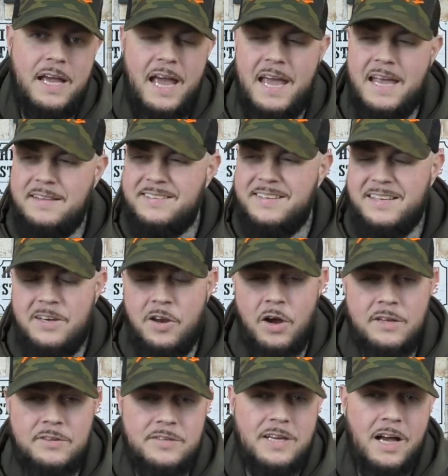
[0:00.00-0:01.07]
80,
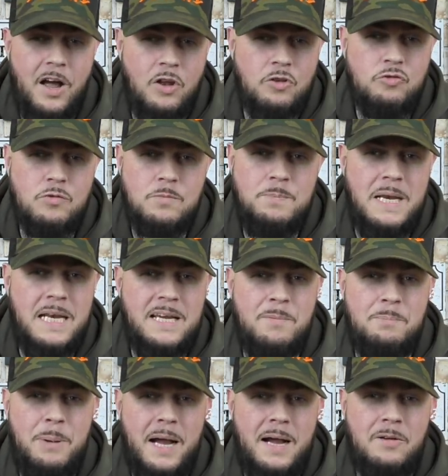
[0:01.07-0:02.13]
90, 100
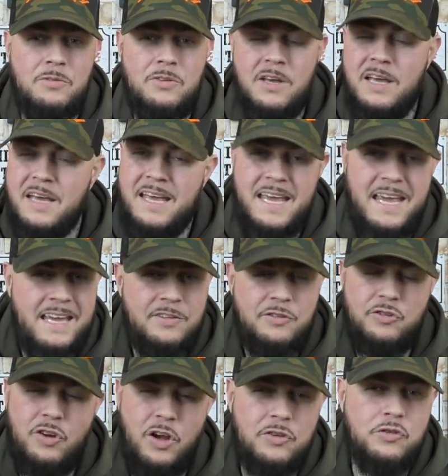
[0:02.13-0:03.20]
million pounds, it's
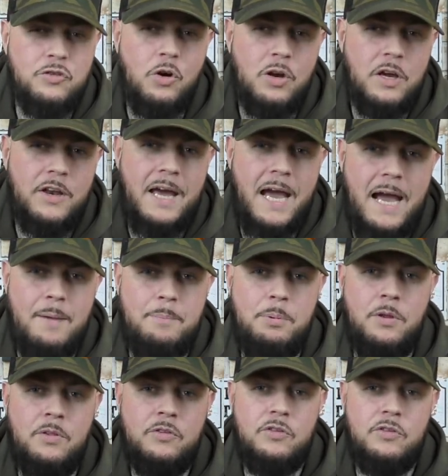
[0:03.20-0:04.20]
just not going to happen.